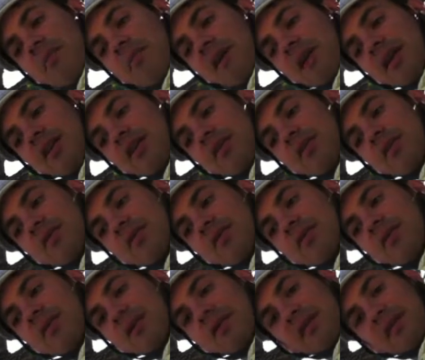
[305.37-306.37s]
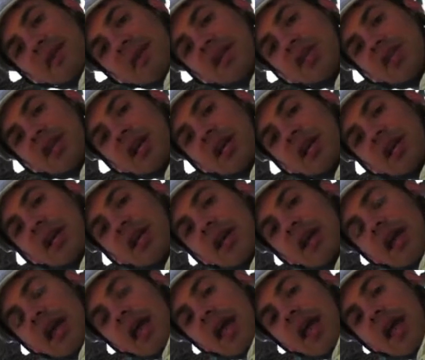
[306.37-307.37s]
They use the stitching
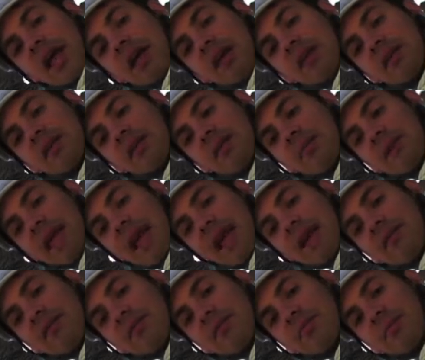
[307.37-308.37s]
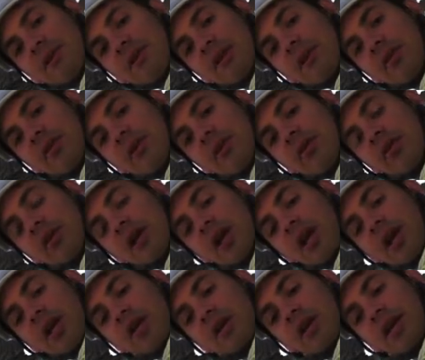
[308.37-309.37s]
and some canvas material
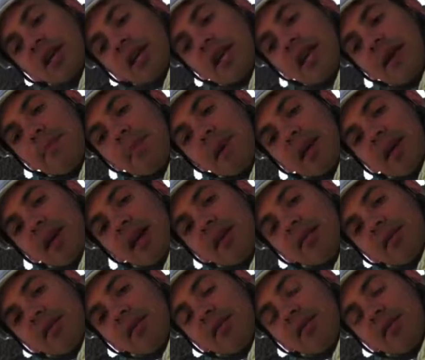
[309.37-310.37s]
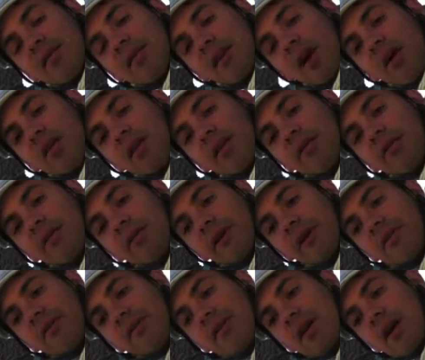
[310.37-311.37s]
to keep it nice and solid for
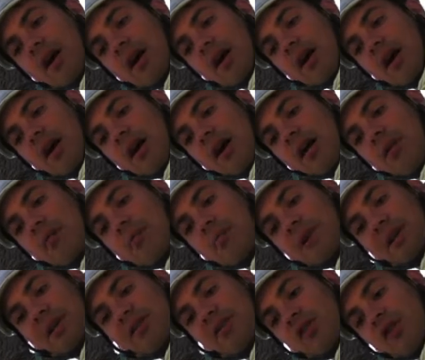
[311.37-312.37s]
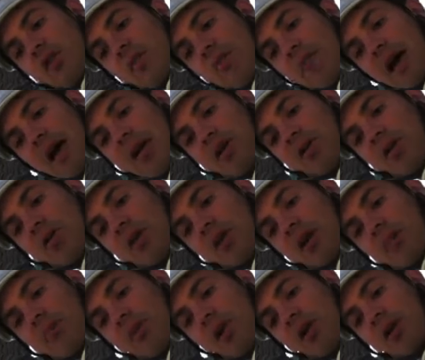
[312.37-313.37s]
us. But there's no metal
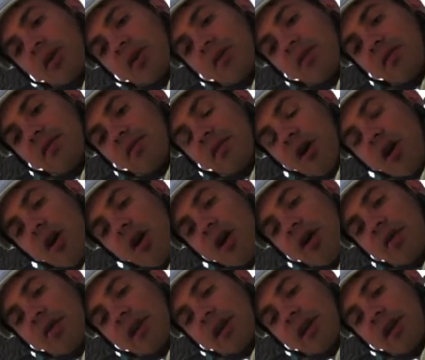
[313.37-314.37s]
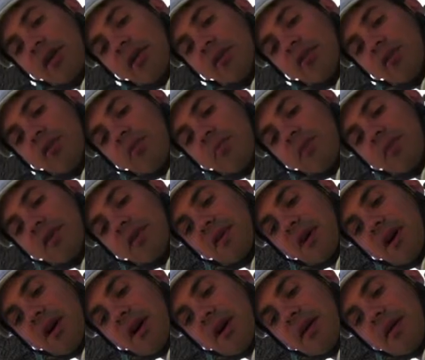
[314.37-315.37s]
parts on the gear loops
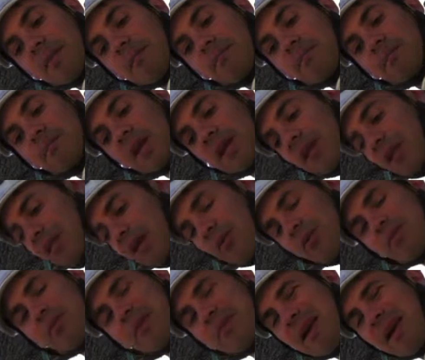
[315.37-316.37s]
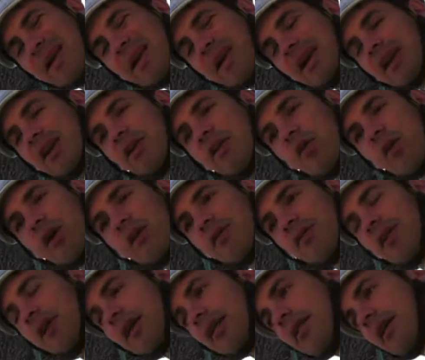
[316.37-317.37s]
that would be making any noise
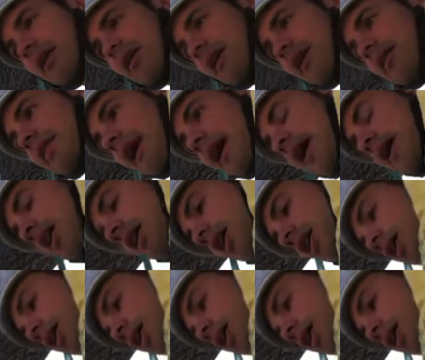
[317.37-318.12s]
or anything like that.